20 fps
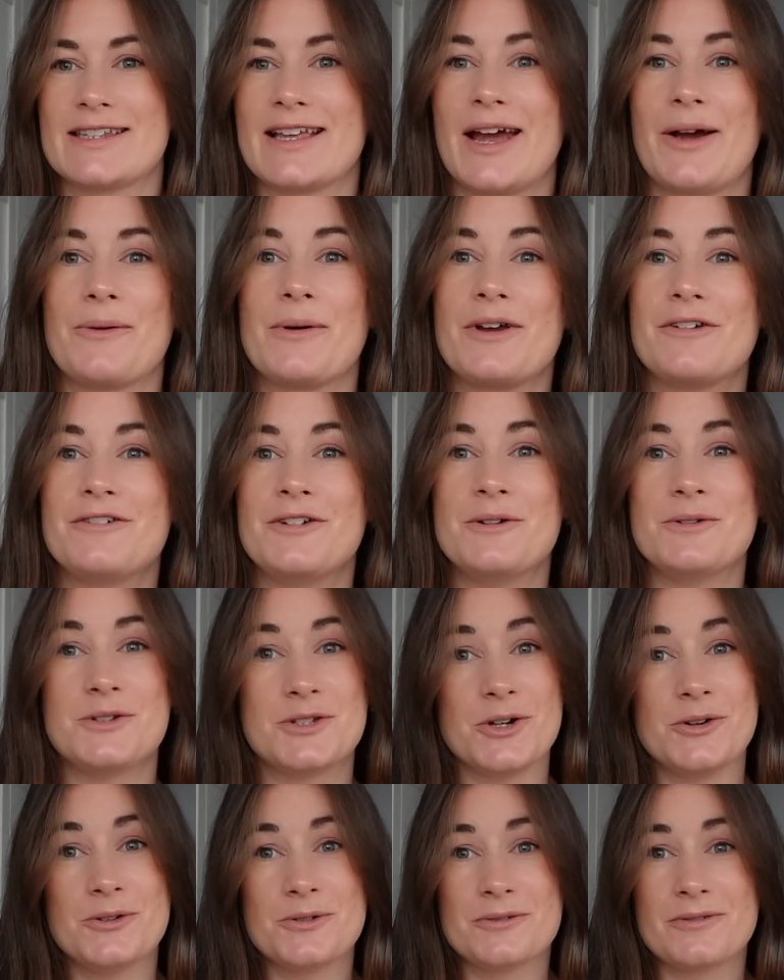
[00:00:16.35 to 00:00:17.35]
Now, if you
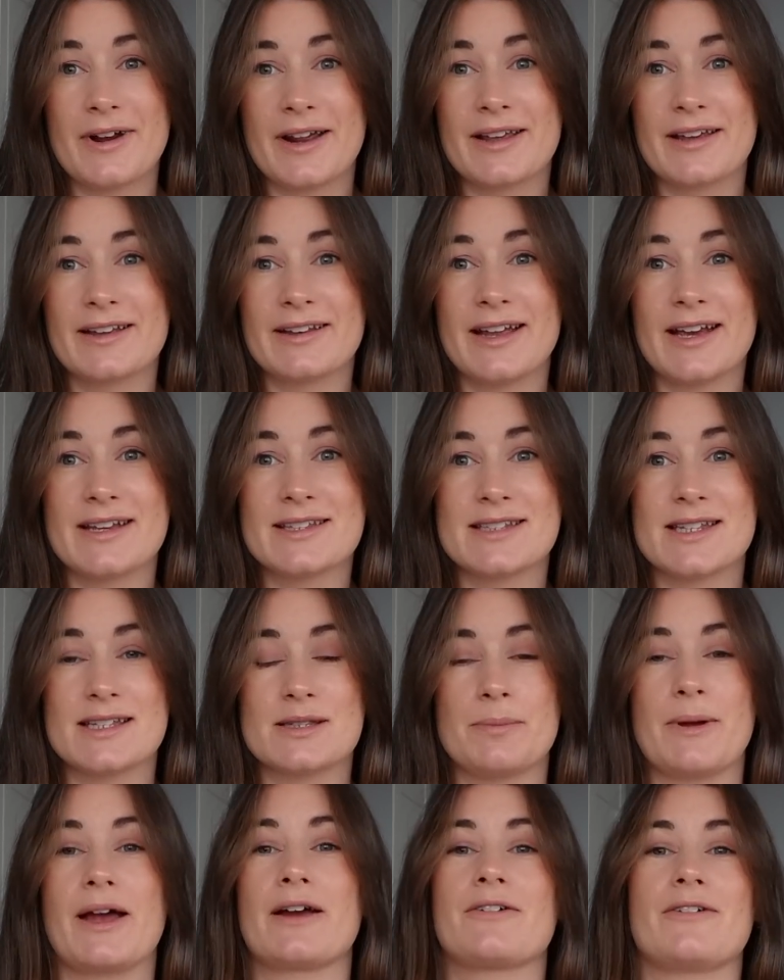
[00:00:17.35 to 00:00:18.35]
don't recognise this
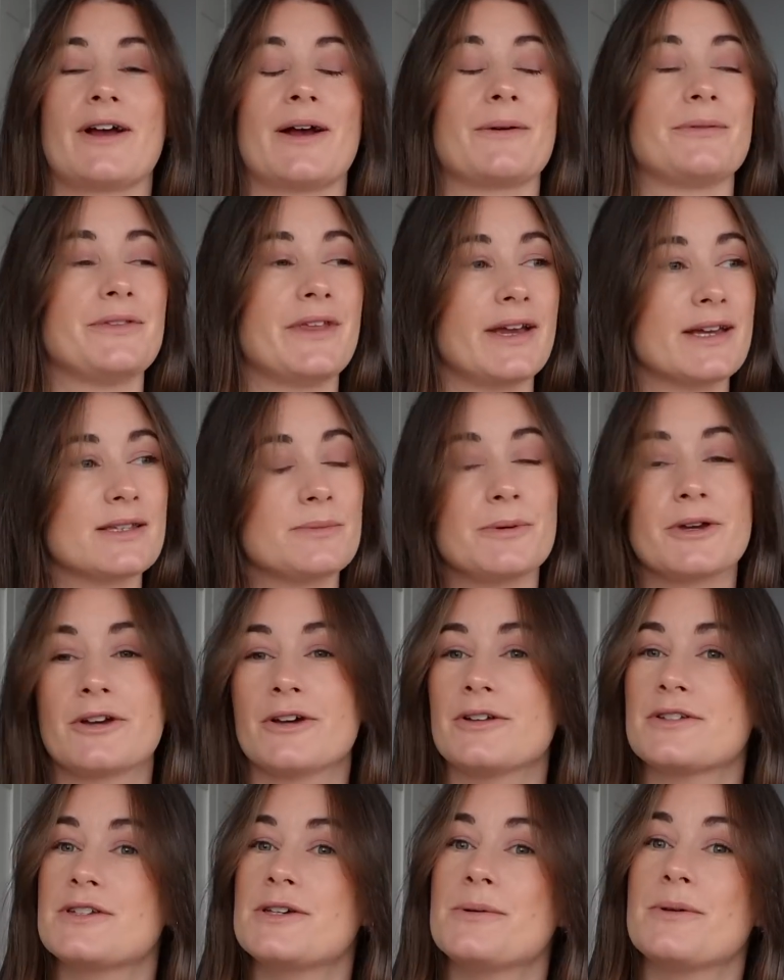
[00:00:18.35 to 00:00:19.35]
background, that is
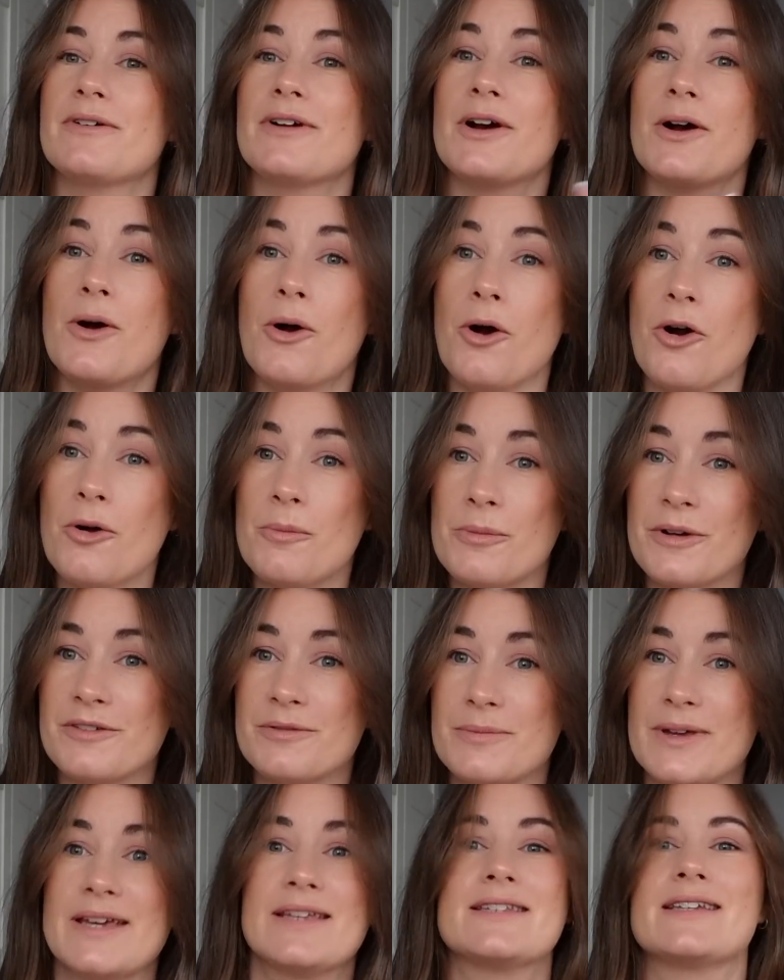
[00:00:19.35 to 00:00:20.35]
because you are at home with
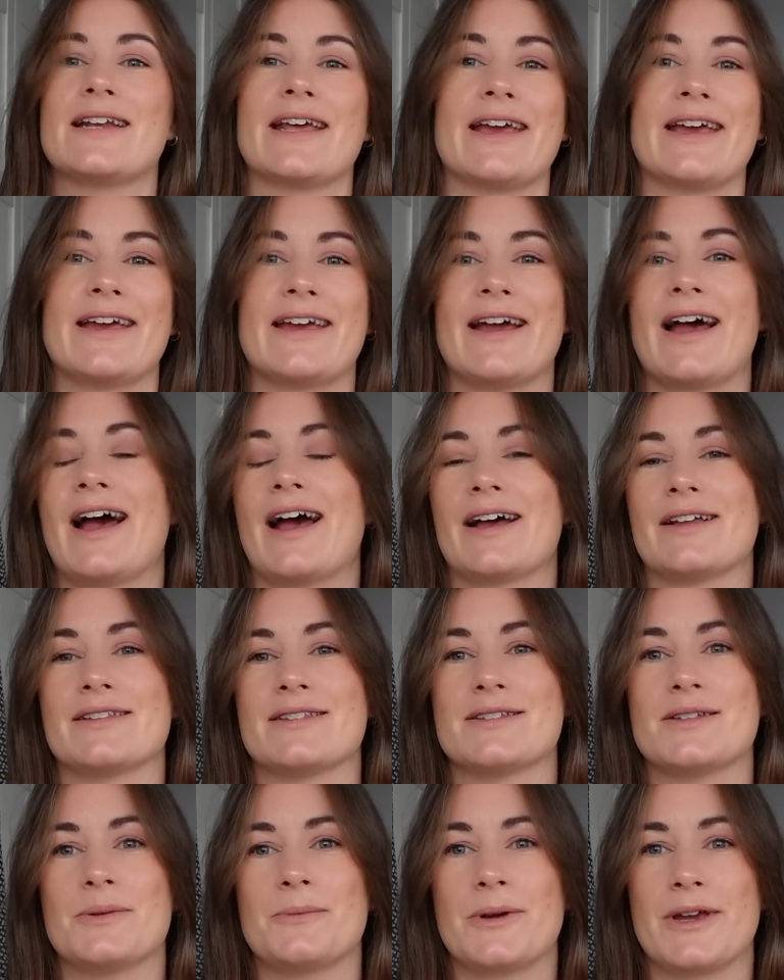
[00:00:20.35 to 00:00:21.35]
me today
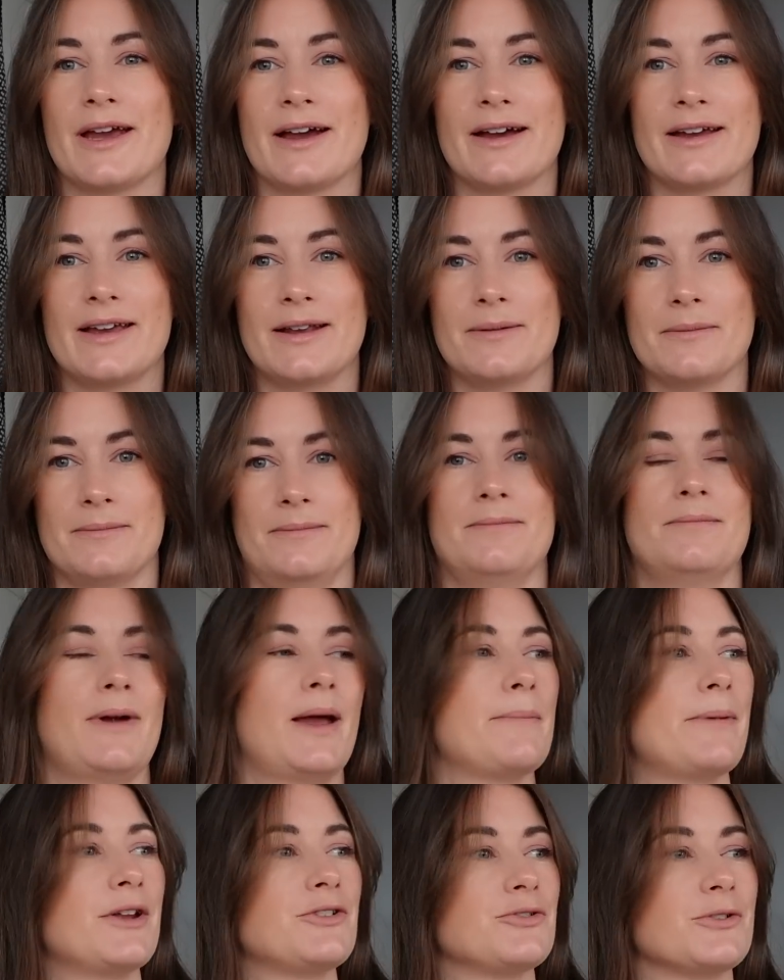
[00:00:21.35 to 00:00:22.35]
and we are in
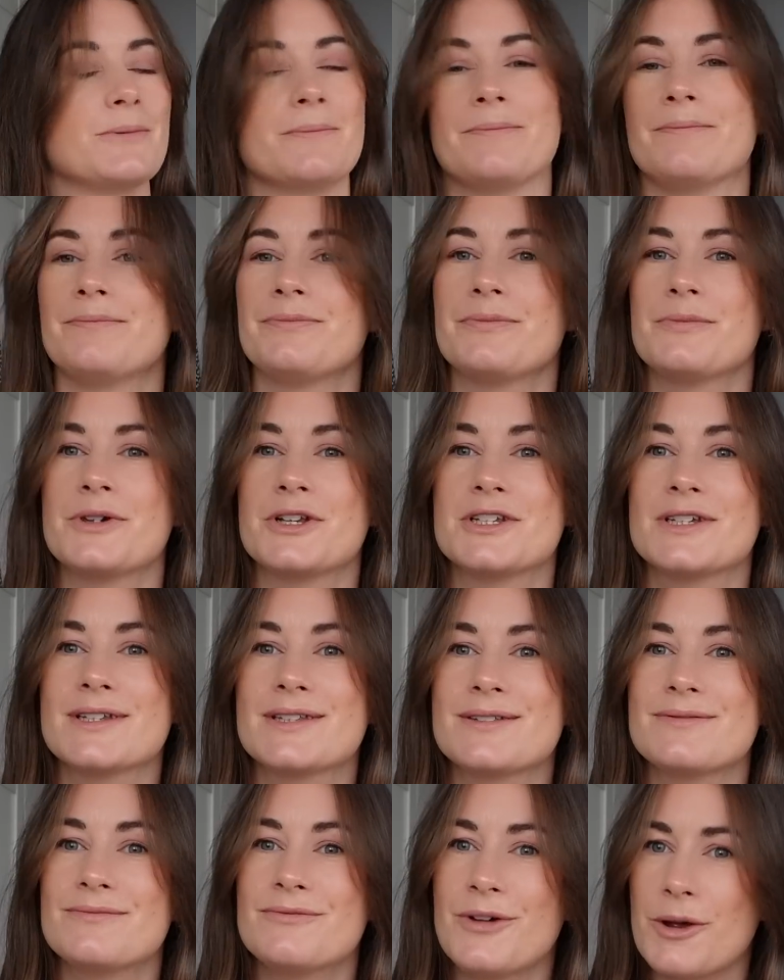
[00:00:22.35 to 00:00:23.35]
my bedroom, which
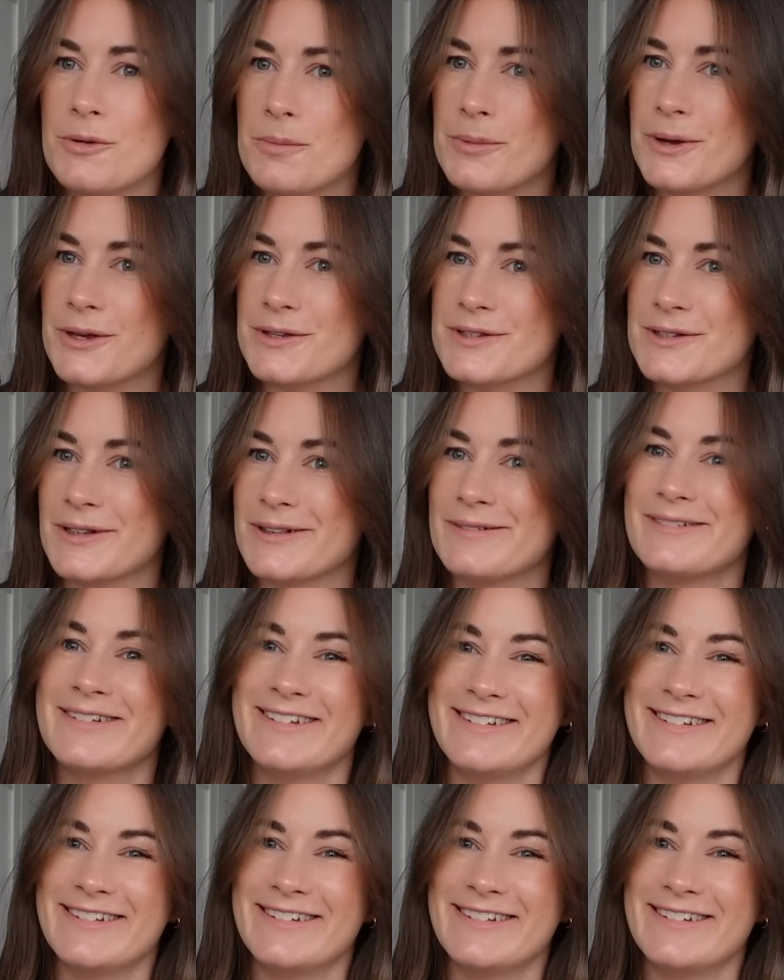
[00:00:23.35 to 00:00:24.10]
is very personal.